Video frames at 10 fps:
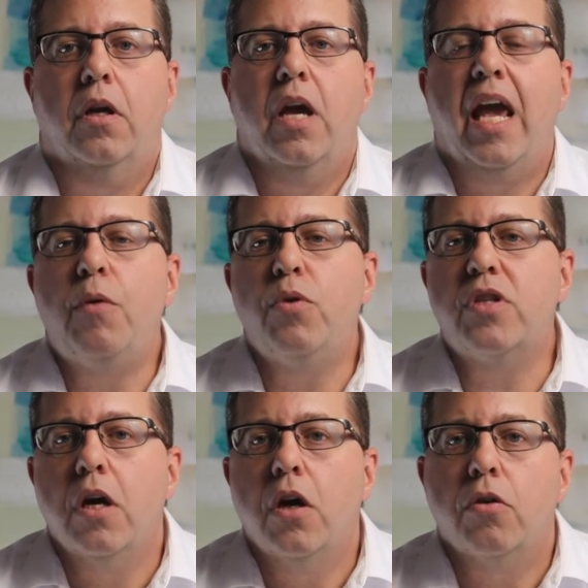he was
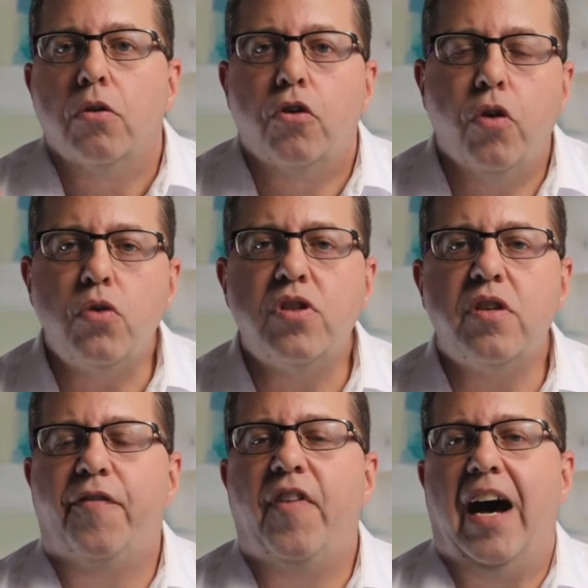
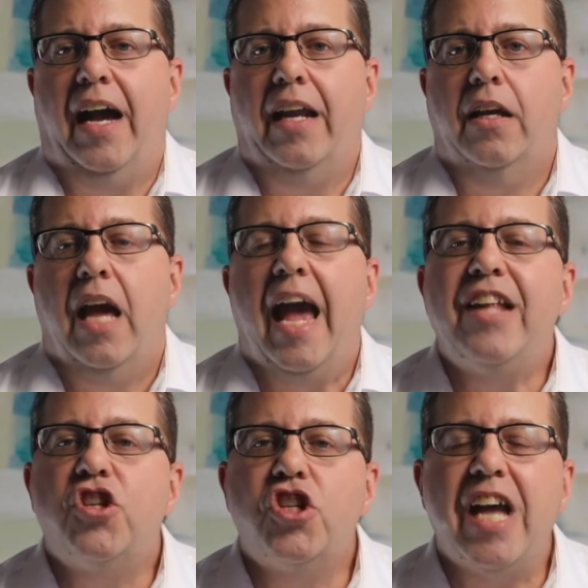crucified and
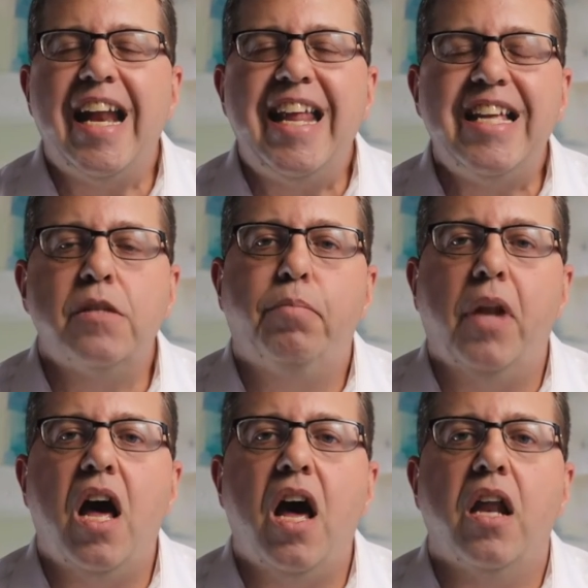shed his
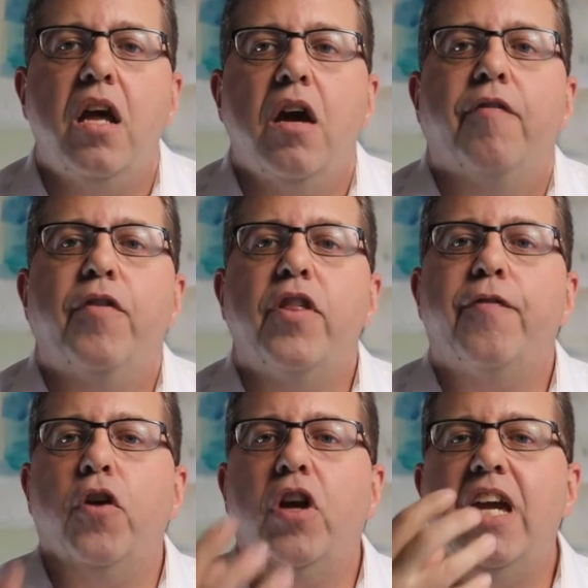blood for the
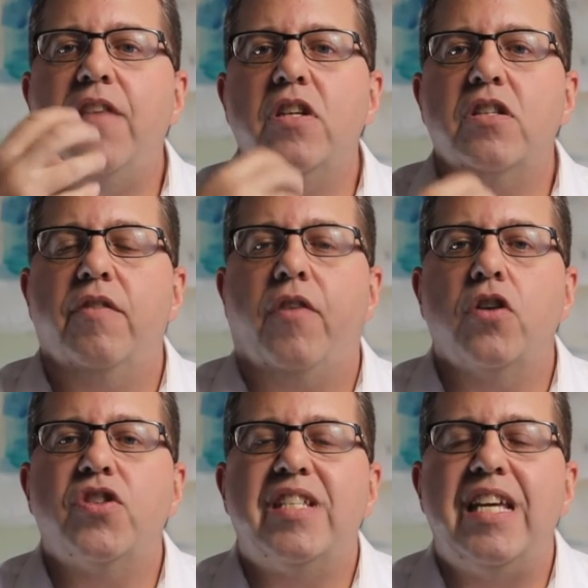forgiveness of our
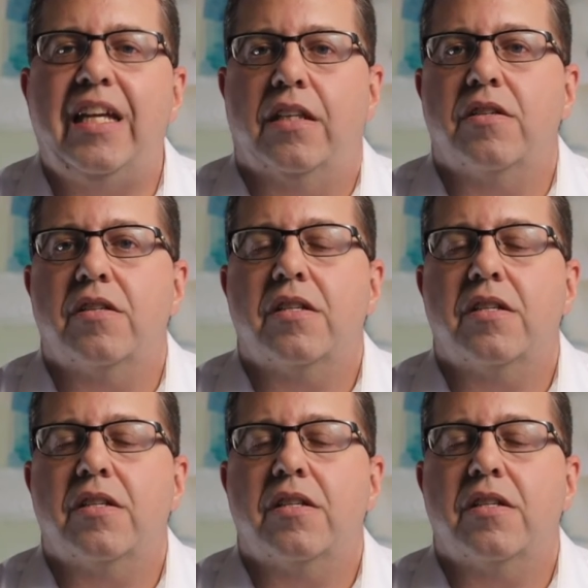sins.